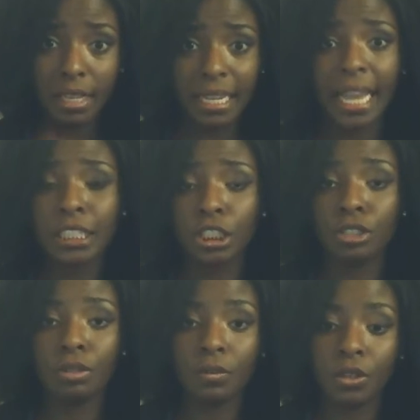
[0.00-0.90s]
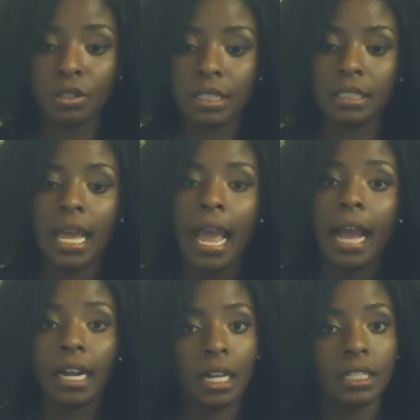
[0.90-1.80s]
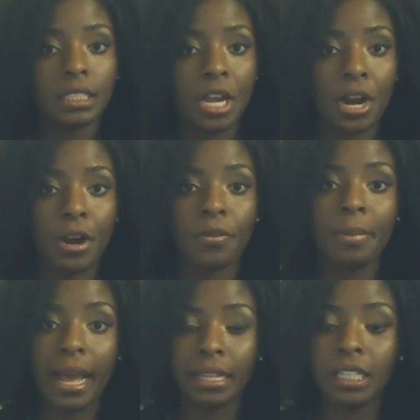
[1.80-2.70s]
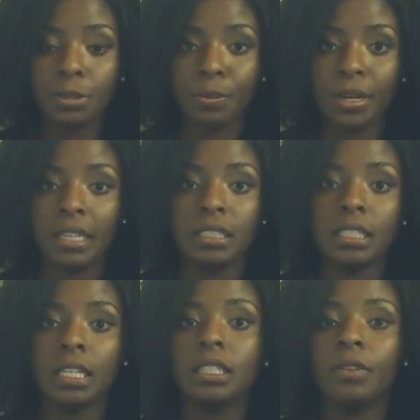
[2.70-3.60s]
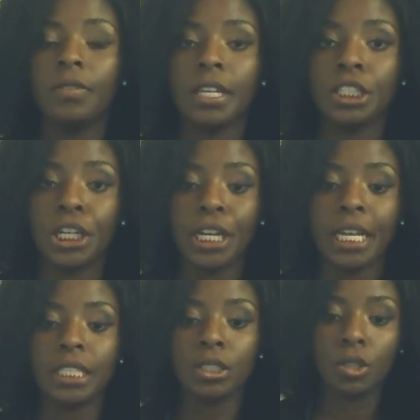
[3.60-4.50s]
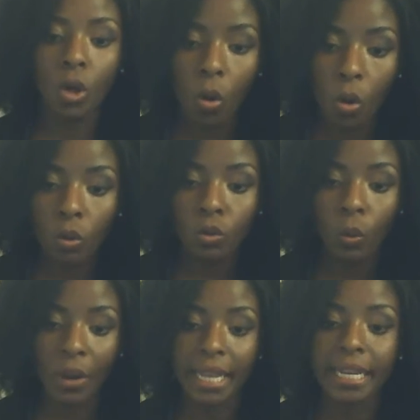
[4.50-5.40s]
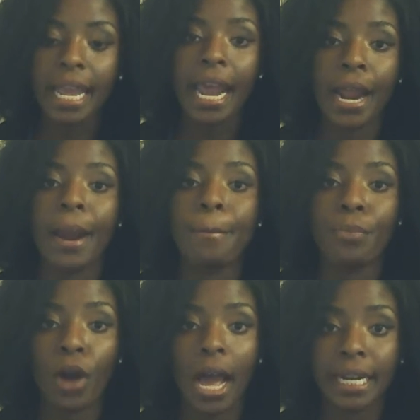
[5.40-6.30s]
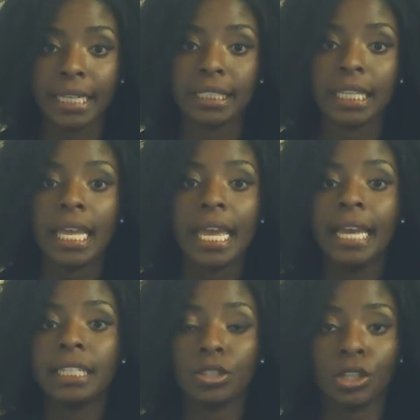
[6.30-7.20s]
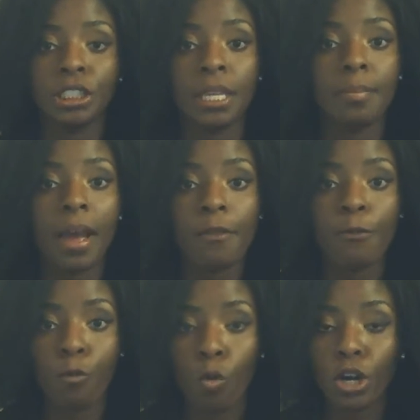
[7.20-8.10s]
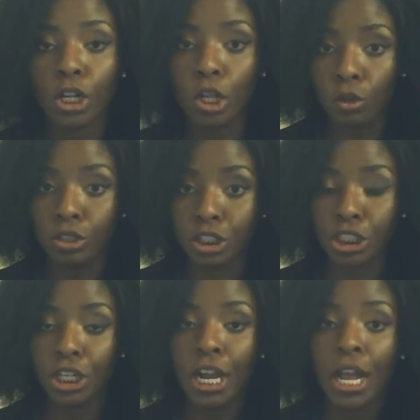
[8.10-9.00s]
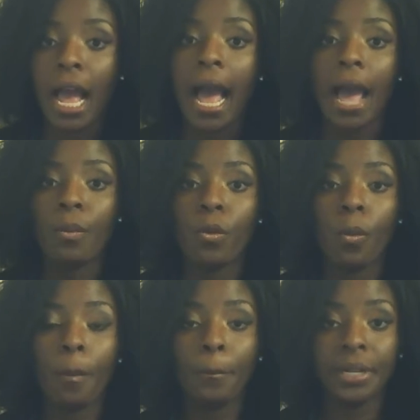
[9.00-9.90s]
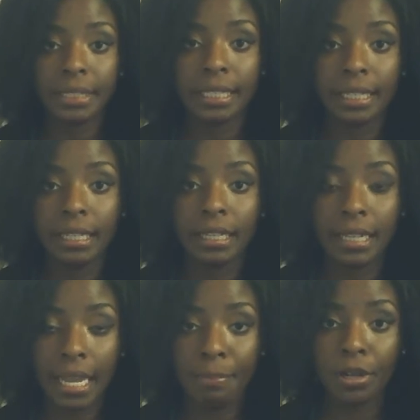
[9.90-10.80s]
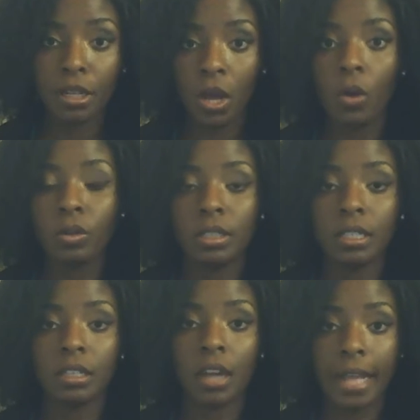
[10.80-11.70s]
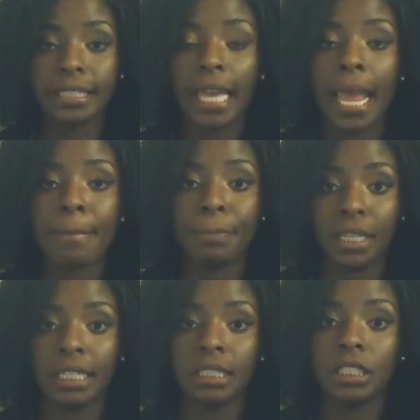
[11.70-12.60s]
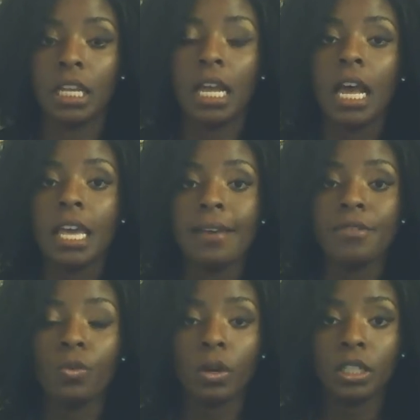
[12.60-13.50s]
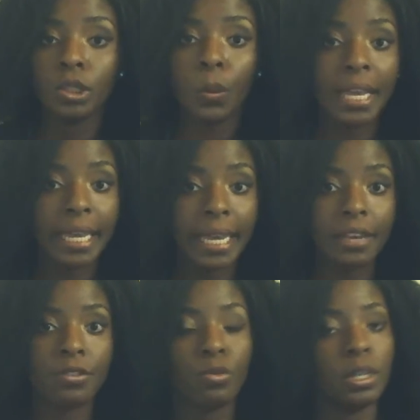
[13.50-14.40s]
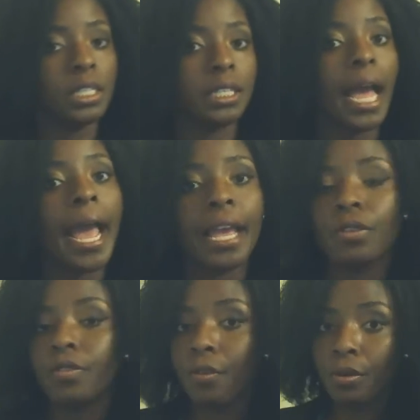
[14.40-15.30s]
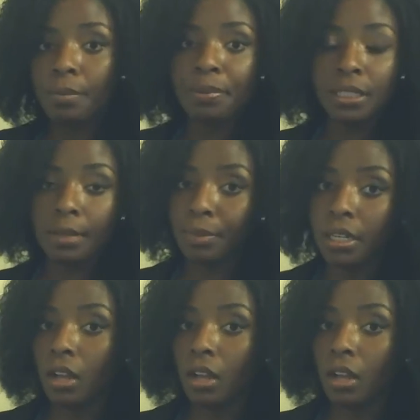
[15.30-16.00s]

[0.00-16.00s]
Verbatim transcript: again, just to review this, I got this hair from AliExpress. The vendor is Gold Queen Hair Product. It's a 13 by 4 closure. I will put the link below. The knots came bleached. If you want to tweak it, if you want to dye it, if you want to put something